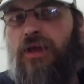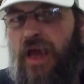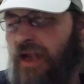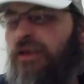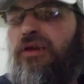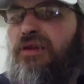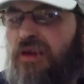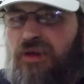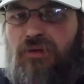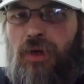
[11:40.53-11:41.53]
at least
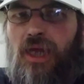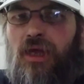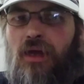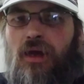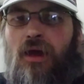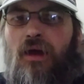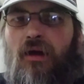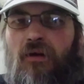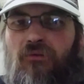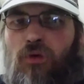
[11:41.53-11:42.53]
this week
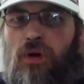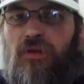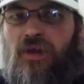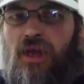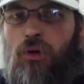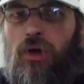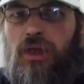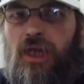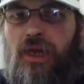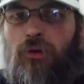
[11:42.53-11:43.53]
for the
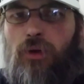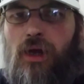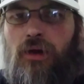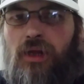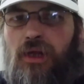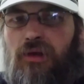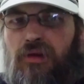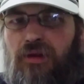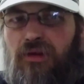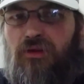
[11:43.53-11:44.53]
Orlando Guardians